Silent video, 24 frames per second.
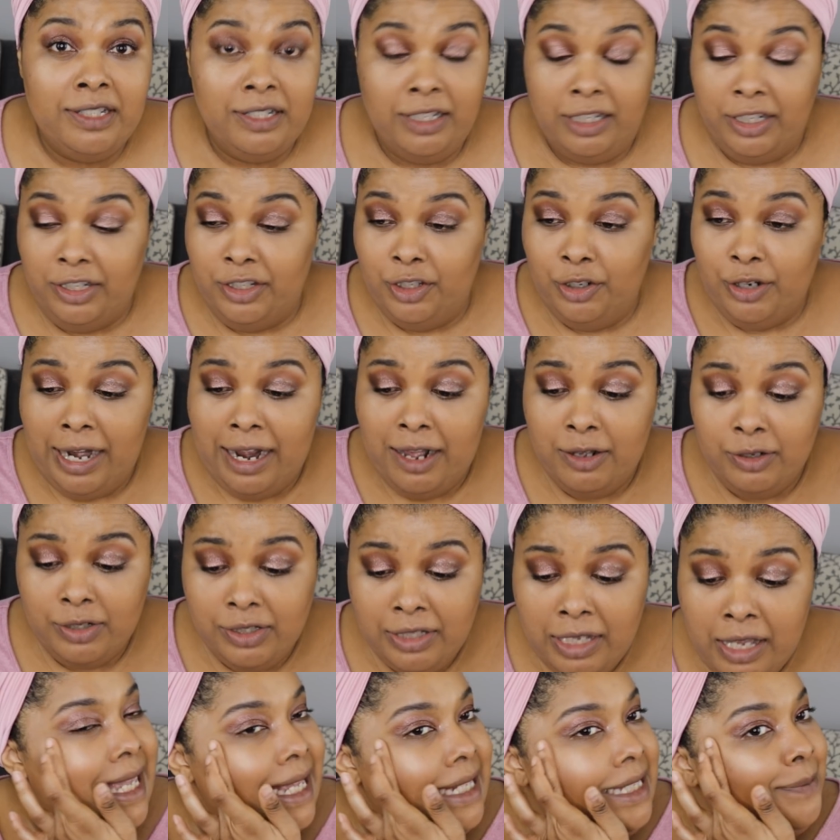stuck in your
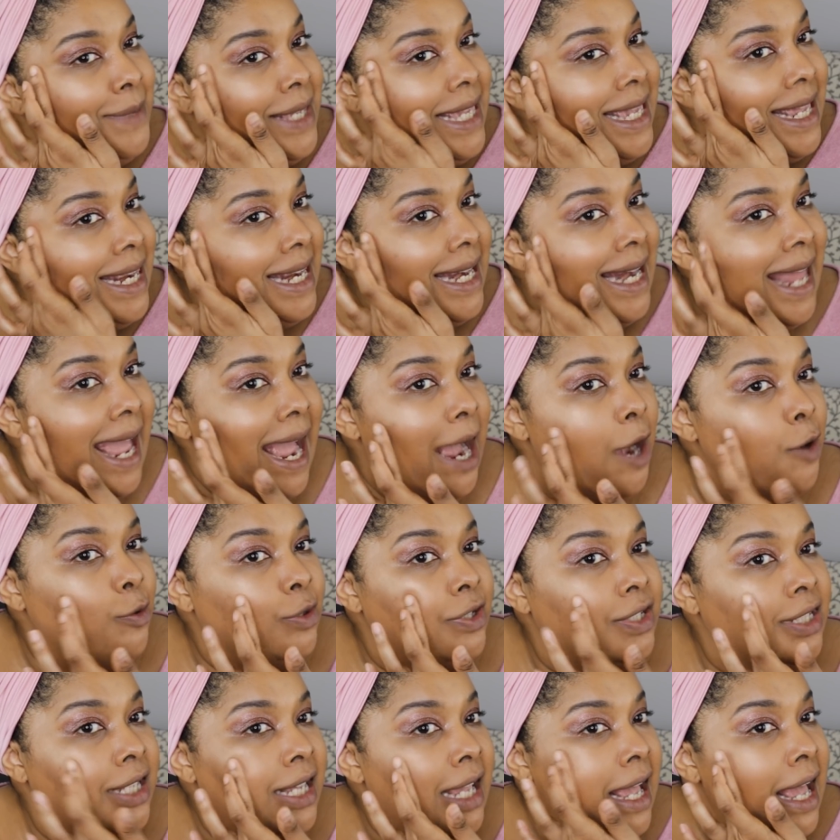house. It gets me in and out.